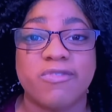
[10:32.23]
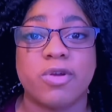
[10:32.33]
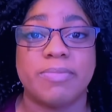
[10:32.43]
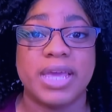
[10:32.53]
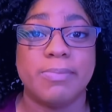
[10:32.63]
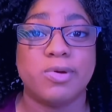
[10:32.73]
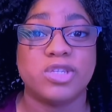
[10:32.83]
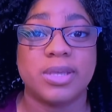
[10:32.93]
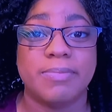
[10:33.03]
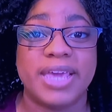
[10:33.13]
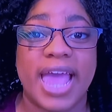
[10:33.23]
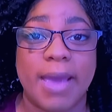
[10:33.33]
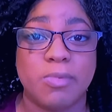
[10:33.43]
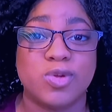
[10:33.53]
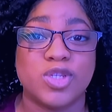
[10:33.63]
for people to be
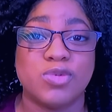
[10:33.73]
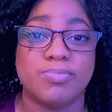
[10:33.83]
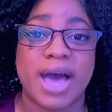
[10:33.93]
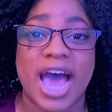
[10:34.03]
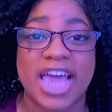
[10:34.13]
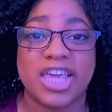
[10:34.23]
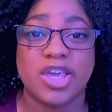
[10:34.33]
able to buy